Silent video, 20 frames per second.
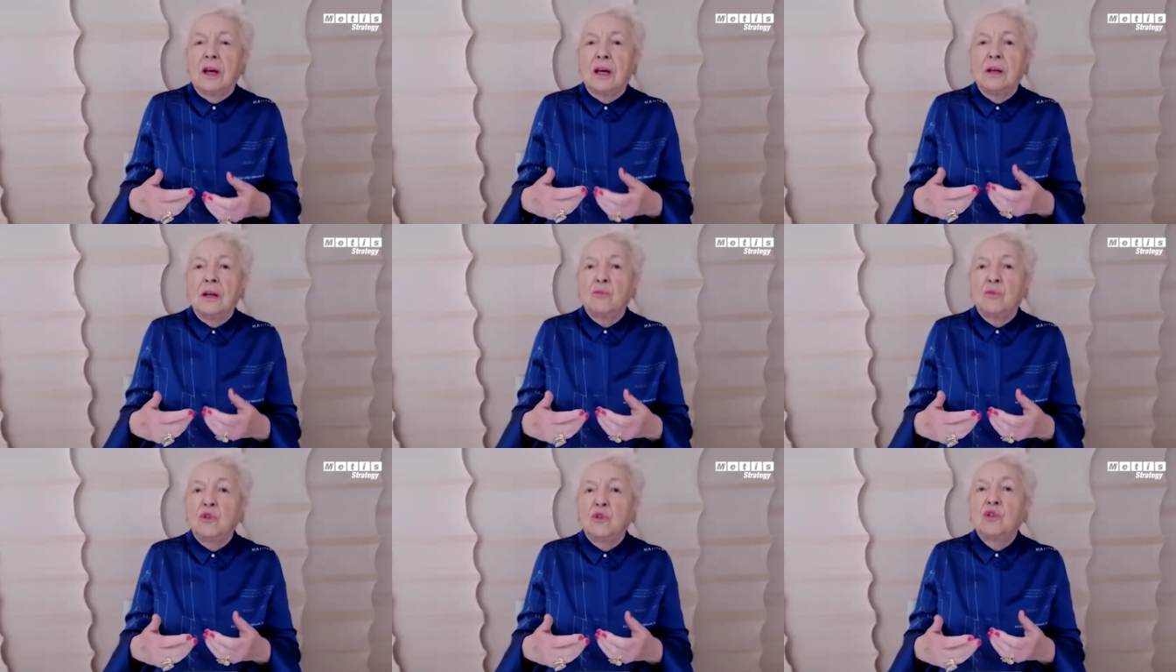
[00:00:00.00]

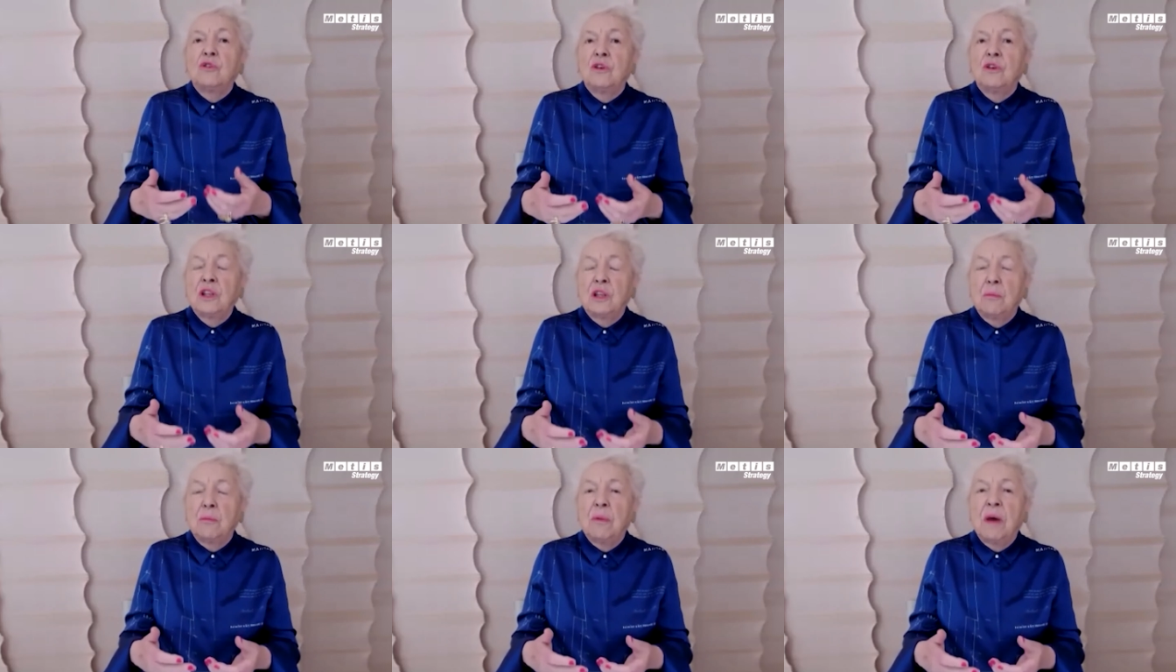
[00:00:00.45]
um,
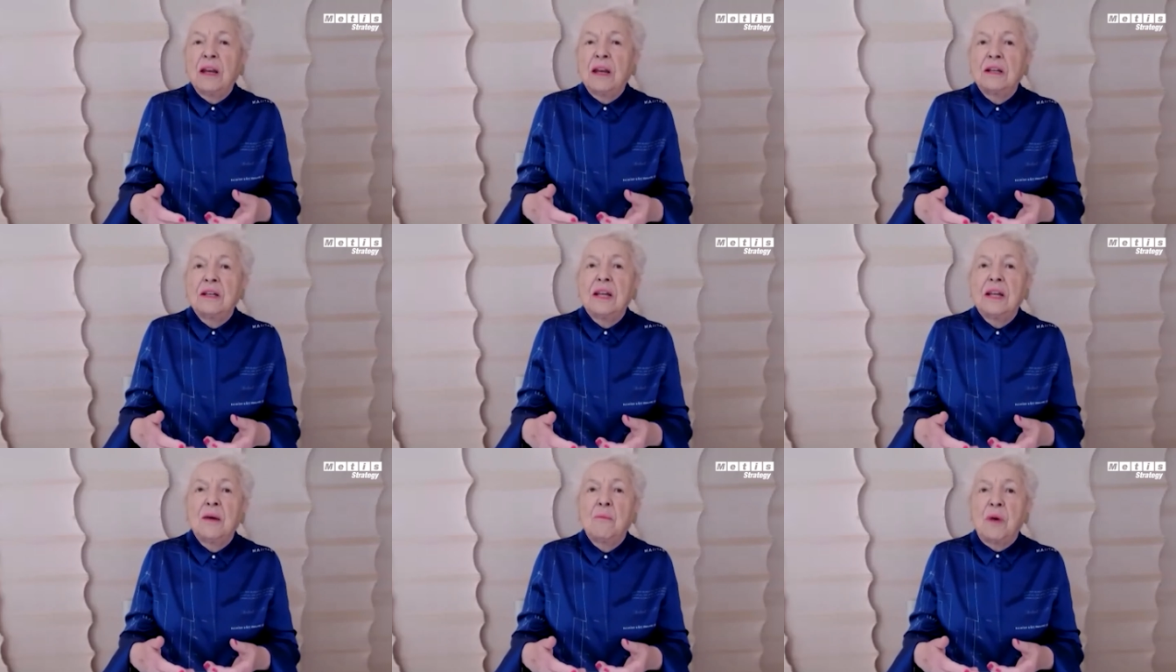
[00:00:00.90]
during the
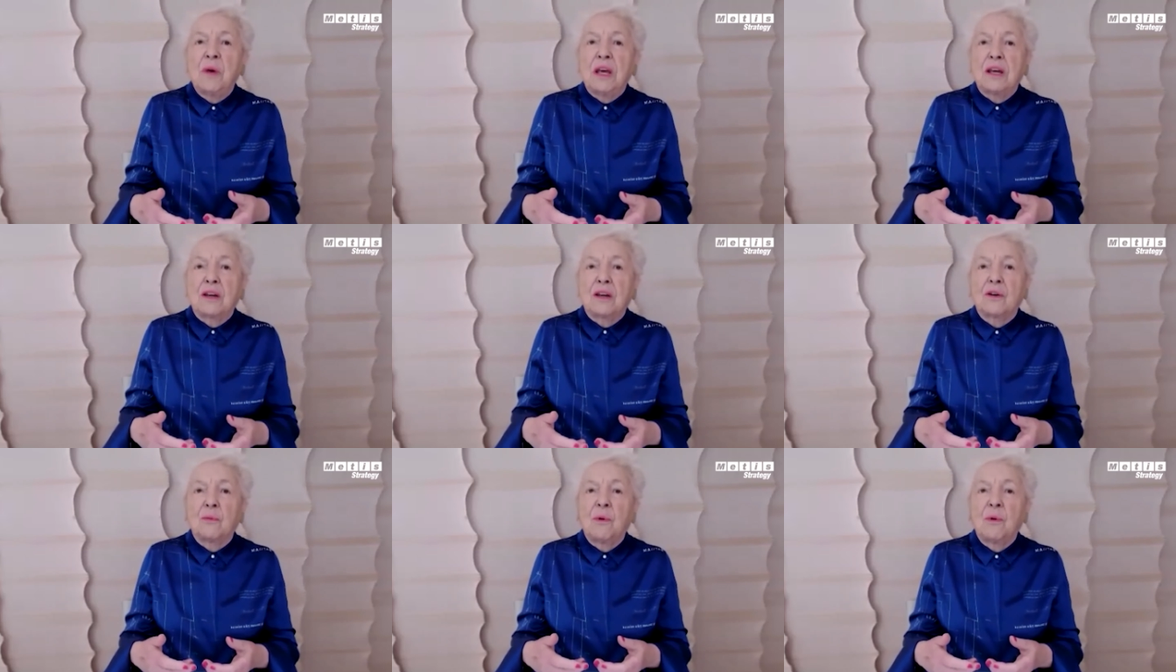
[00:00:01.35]

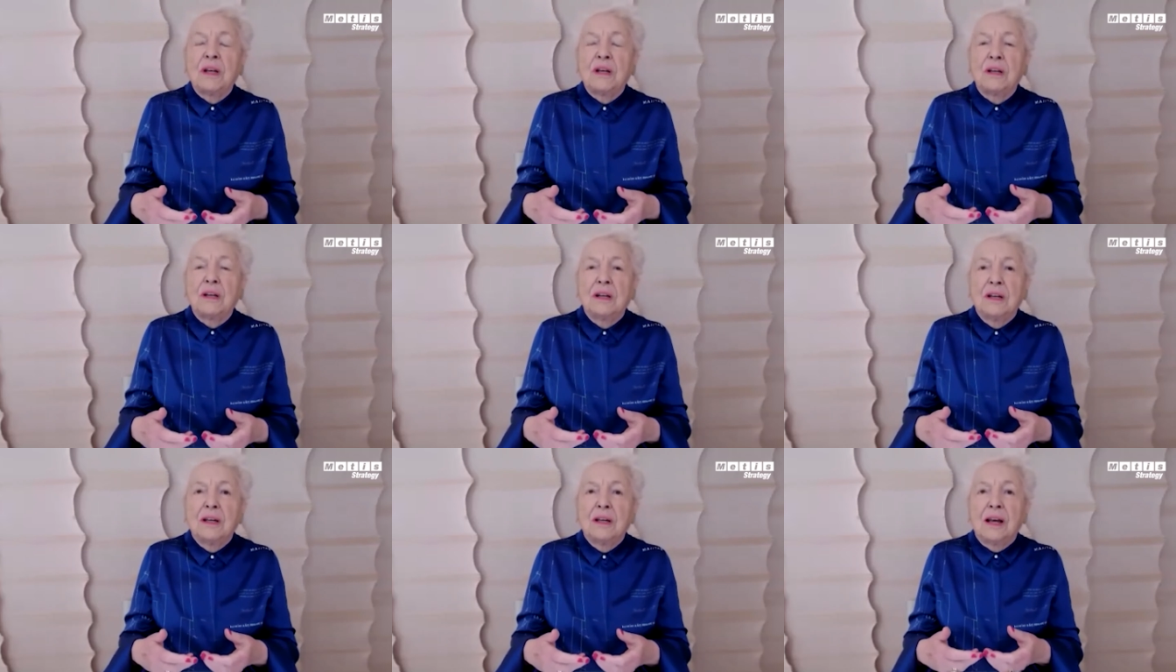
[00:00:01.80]
pandemic
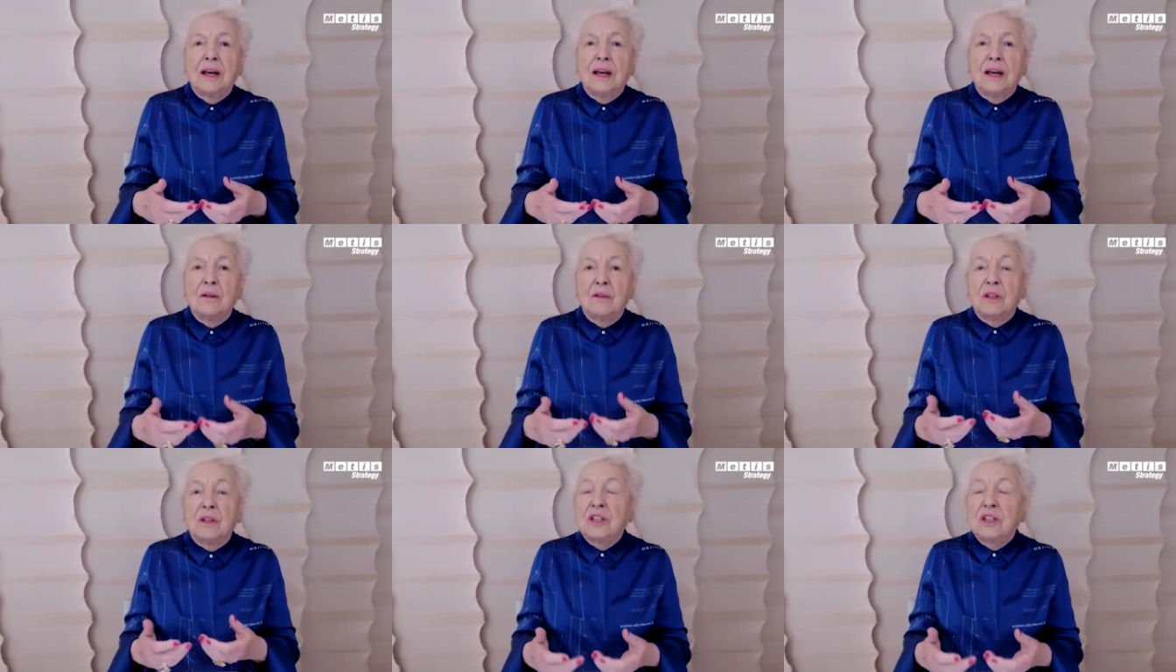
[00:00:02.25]
when
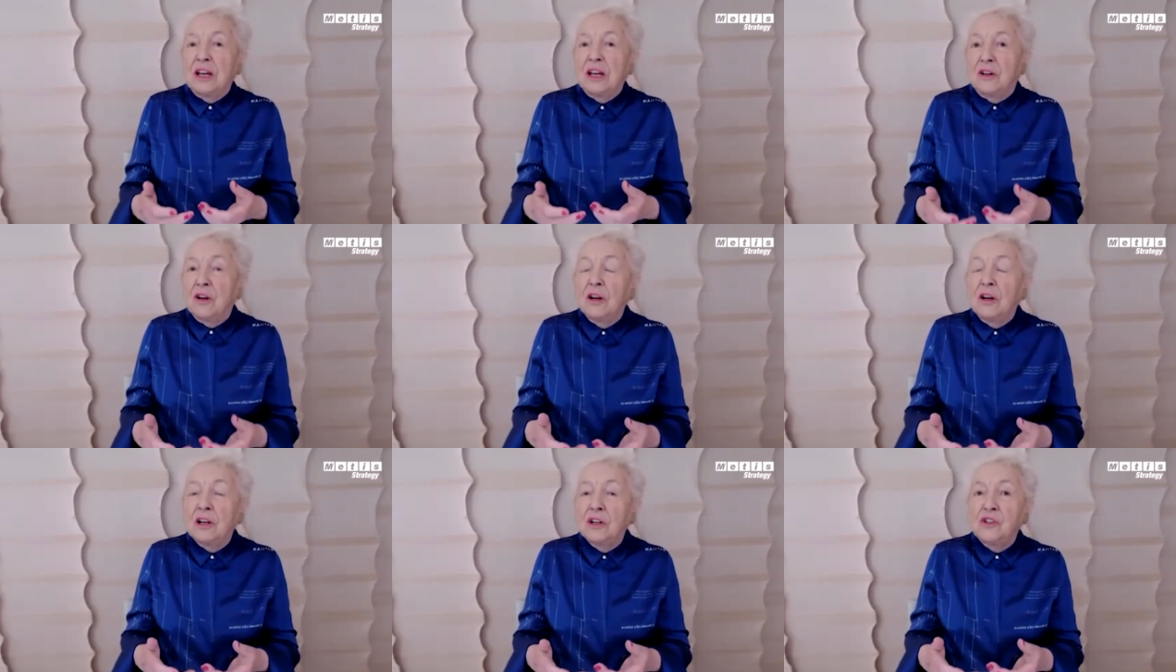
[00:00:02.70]
uh, the
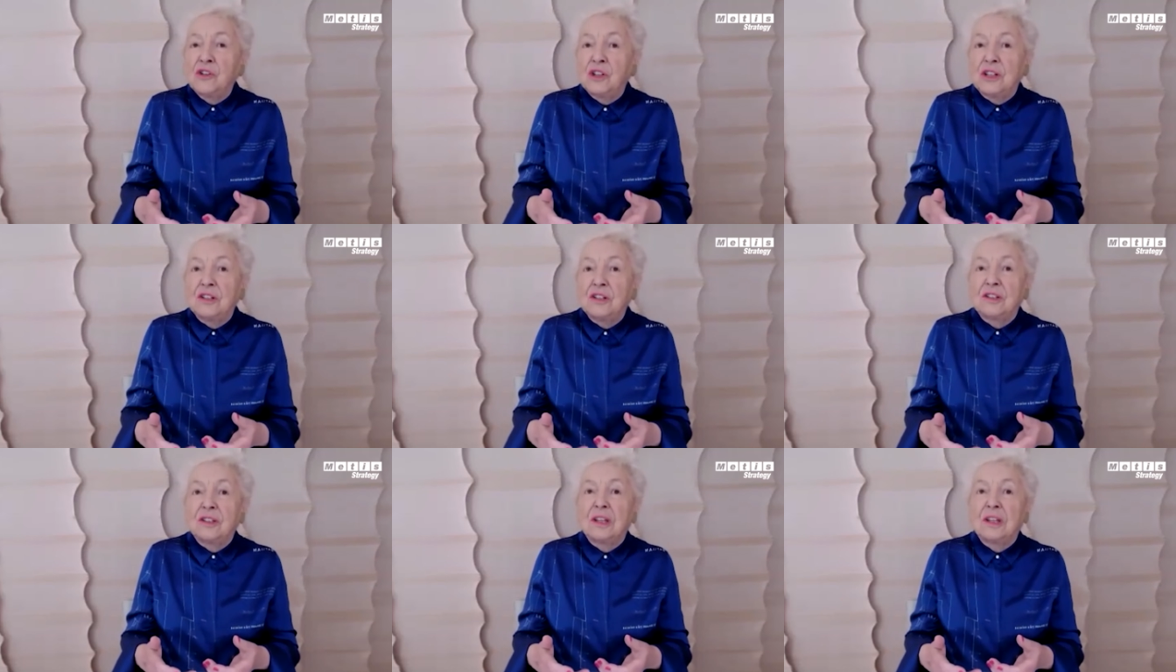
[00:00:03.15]

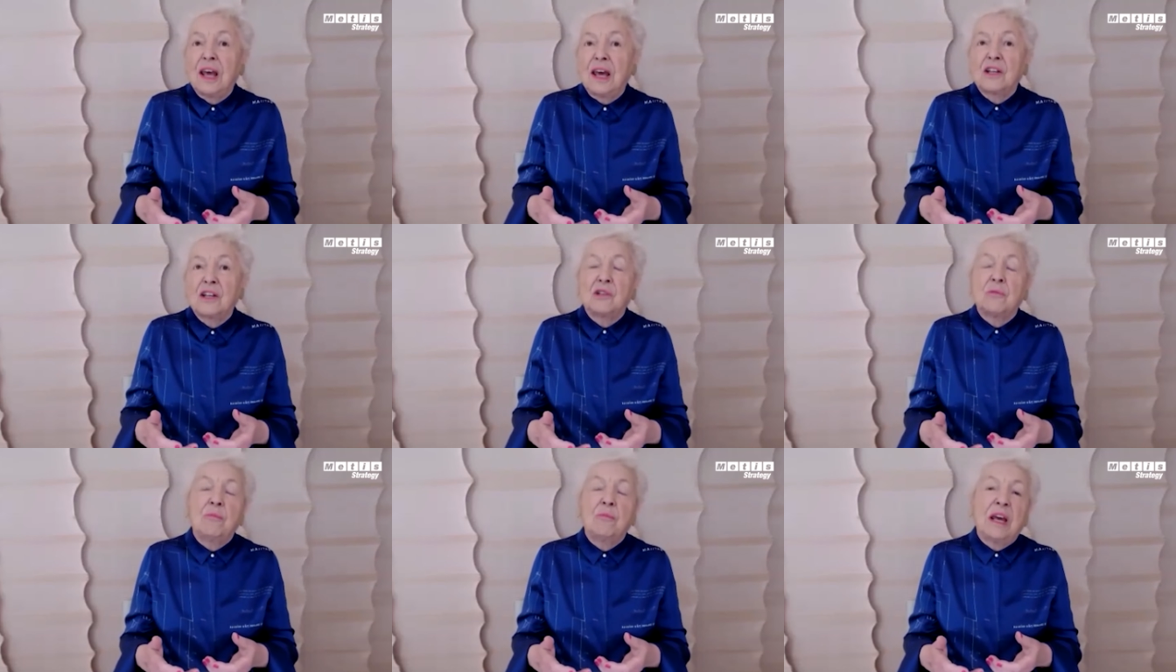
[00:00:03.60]
technology is
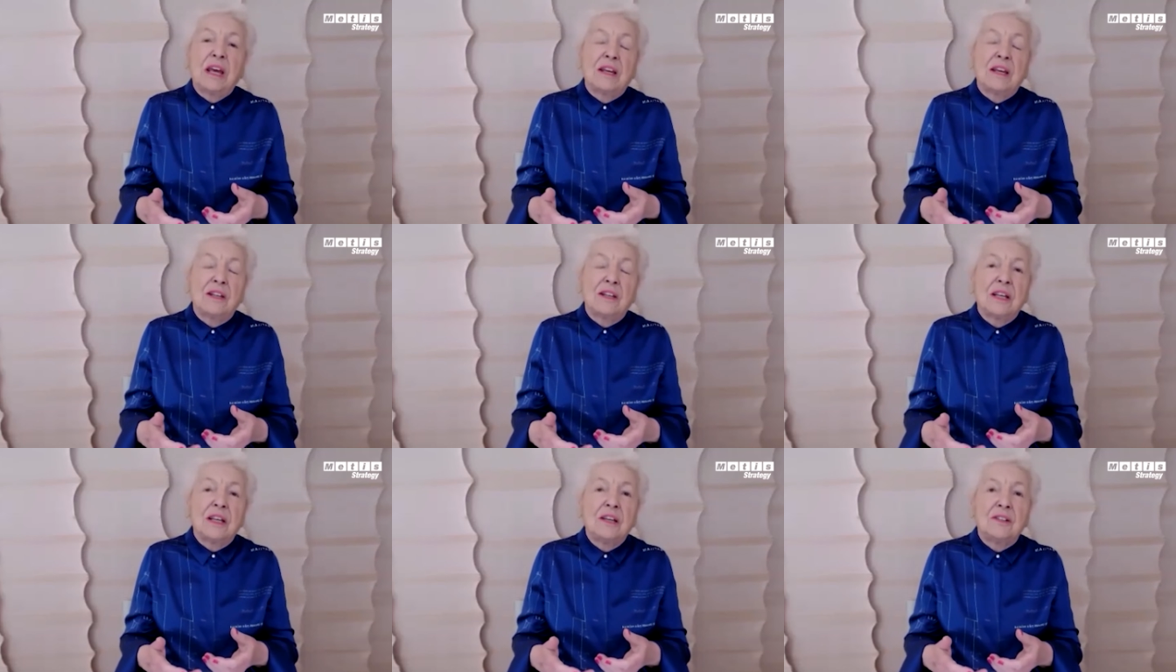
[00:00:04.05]
there to make
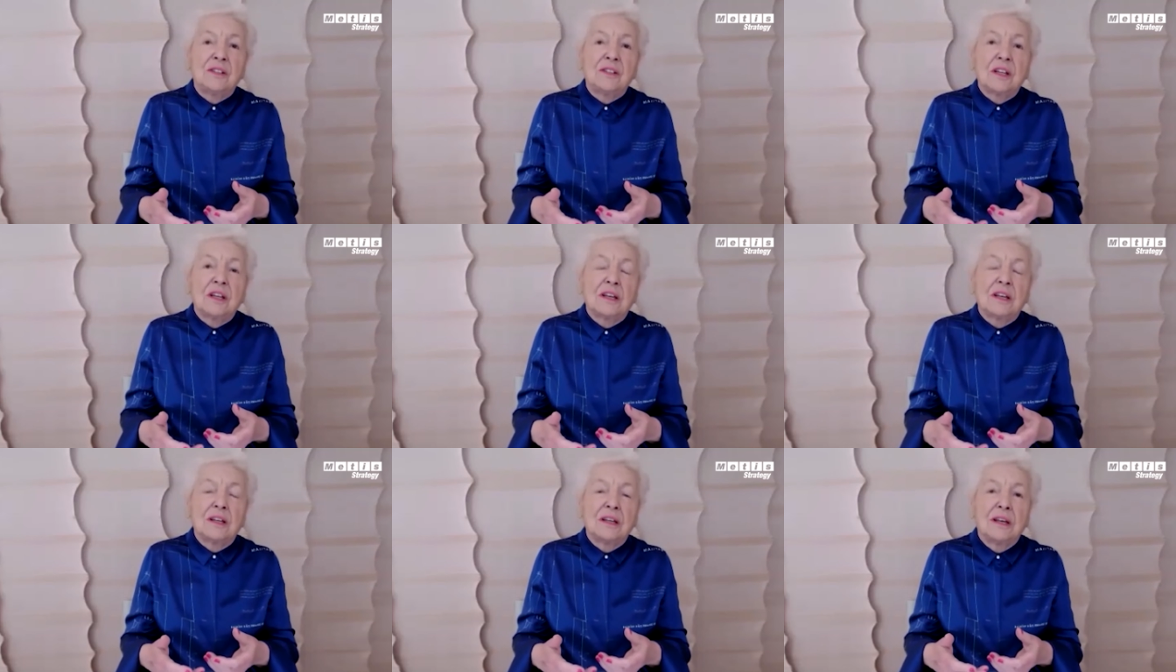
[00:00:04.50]
it
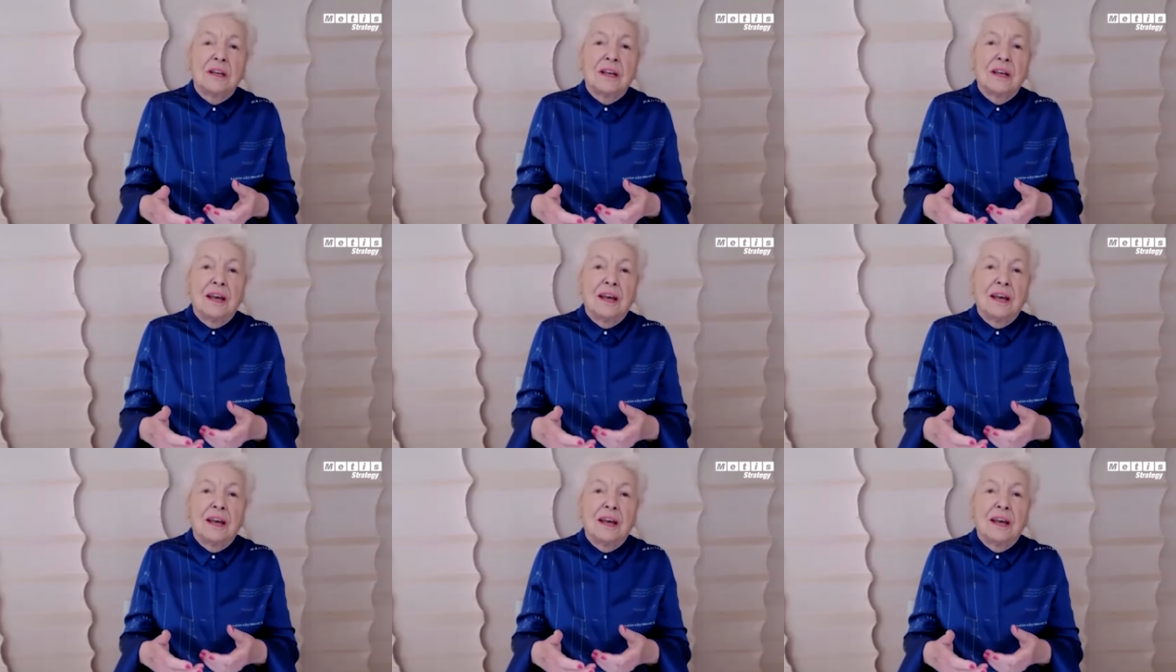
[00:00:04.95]
easier